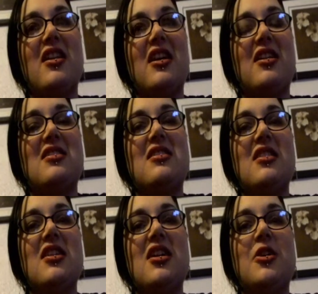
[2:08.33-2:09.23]
And
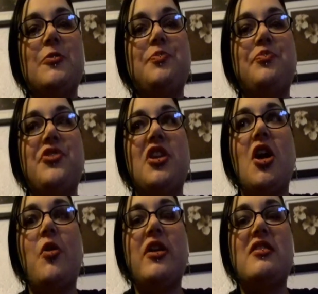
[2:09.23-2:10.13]
you know,